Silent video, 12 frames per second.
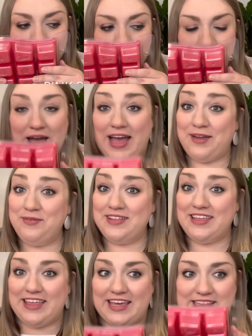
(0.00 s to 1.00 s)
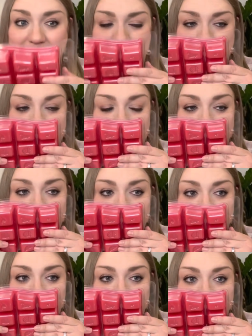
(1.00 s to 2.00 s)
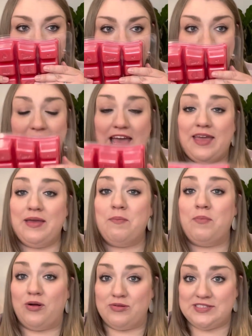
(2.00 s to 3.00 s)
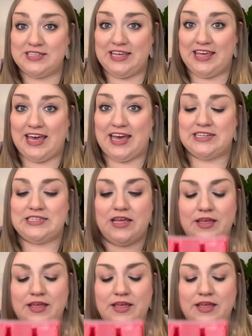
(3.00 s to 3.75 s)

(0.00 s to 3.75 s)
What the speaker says: But I really like this one. I mostly get